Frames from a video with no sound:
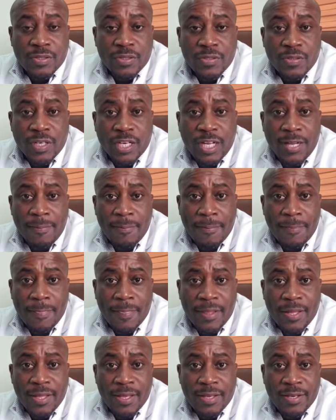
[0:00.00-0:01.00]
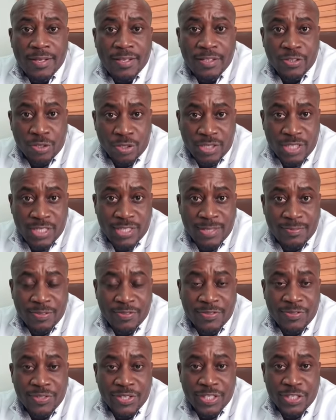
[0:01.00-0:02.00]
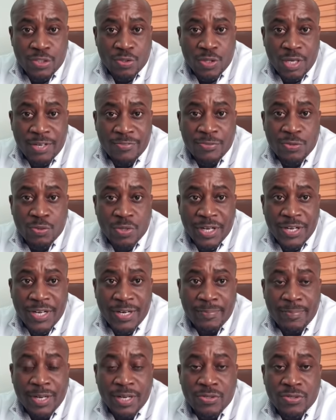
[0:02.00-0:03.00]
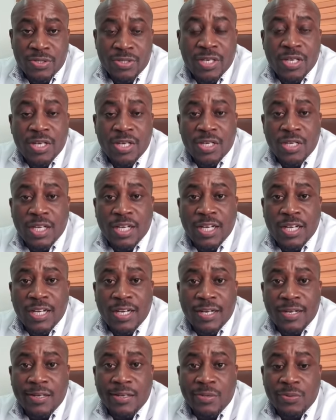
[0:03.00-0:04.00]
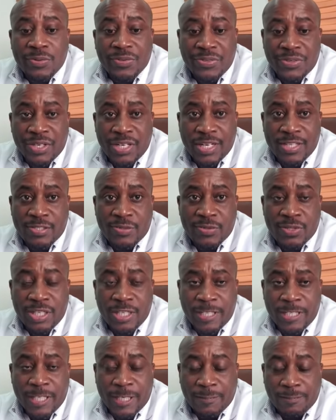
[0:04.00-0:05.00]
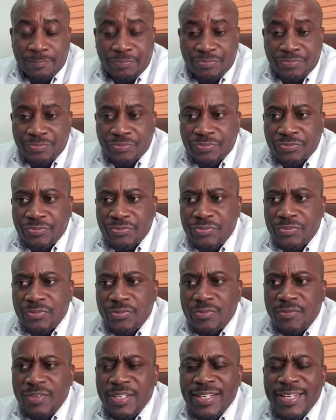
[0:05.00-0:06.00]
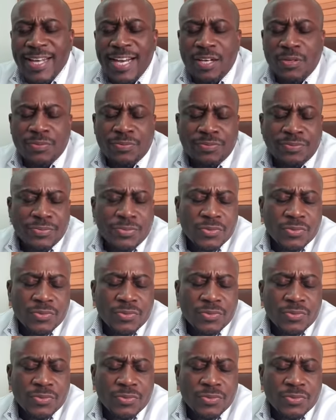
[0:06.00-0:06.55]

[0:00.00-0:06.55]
Okay? Those are some of the things you have to worry about with regards to hernia. Now,